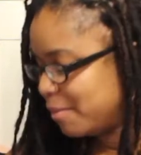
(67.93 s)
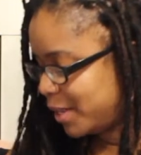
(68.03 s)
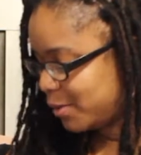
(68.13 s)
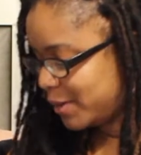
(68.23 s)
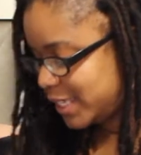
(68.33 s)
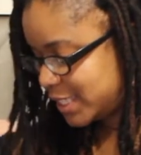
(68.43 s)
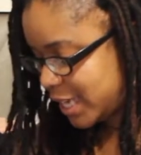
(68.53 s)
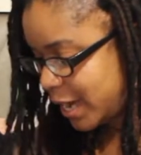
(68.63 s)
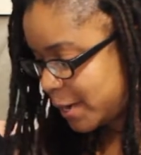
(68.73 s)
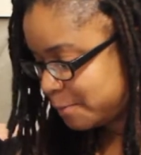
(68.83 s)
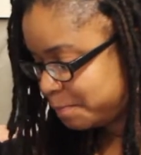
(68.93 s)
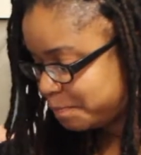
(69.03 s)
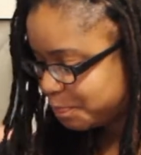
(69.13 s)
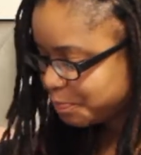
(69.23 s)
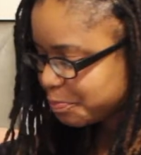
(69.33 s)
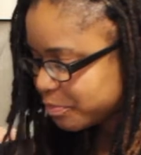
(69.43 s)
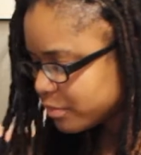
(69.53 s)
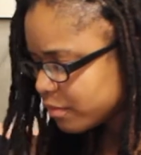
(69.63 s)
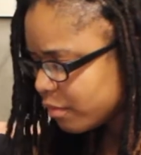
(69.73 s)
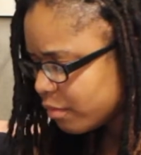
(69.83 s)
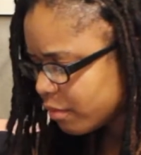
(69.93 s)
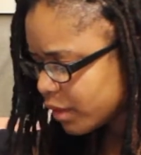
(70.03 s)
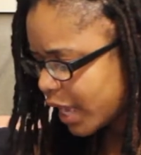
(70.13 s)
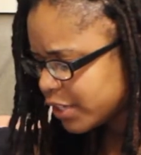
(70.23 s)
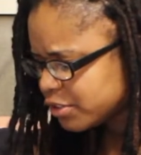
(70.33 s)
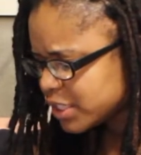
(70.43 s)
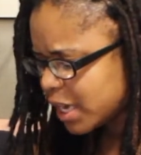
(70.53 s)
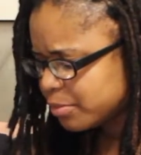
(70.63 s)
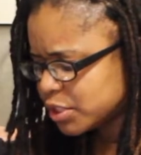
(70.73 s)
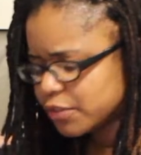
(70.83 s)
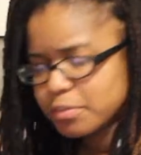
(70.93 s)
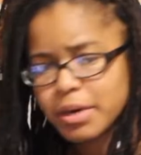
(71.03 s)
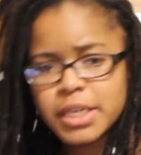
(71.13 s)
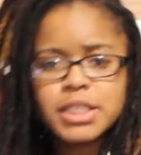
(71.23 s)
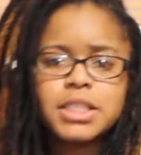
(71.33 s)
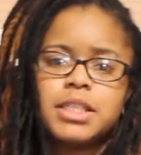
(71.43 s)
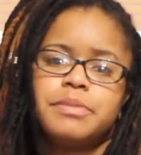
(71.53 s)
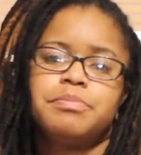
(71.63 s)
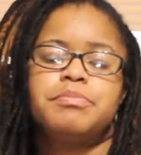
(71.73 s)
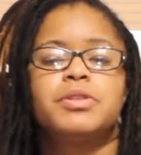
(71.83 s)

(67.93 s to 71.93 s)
But anyways, I use a couple different products to